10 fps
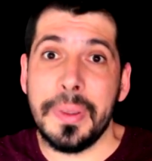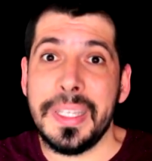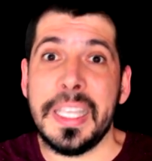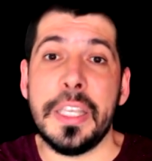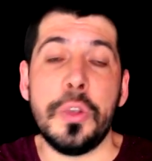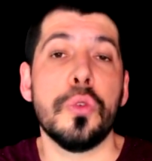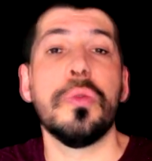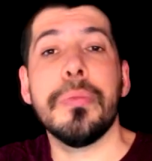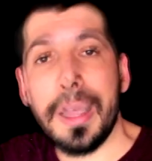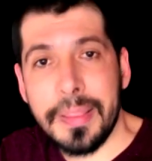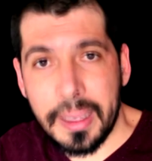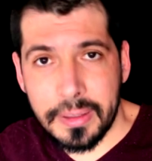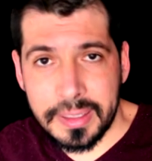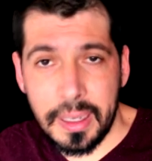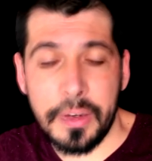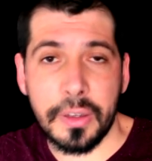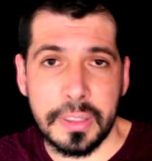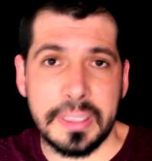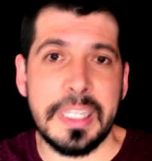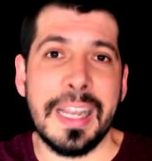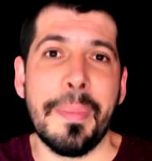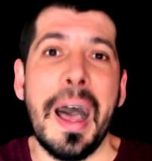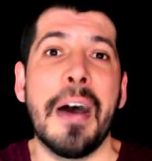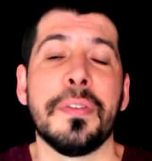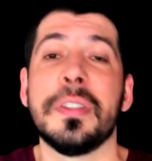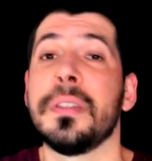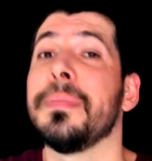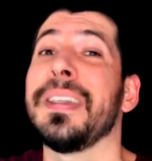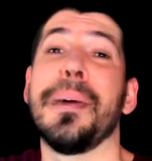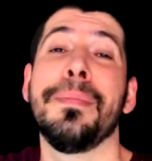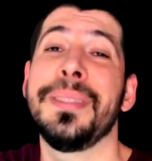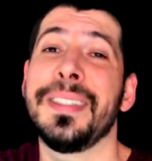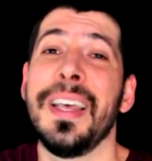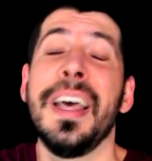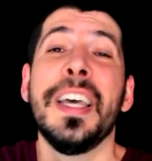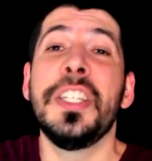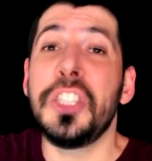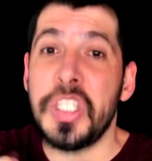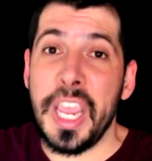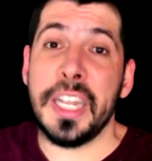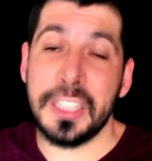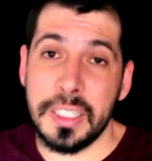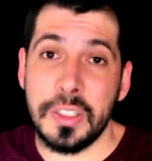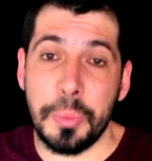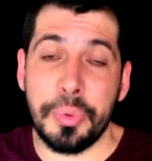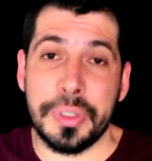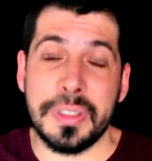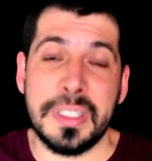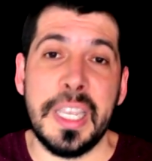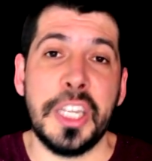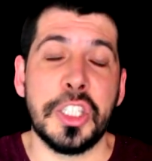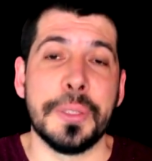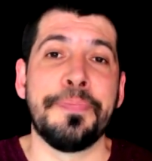EU, and then another syllable after, sometimes change the pronunciation.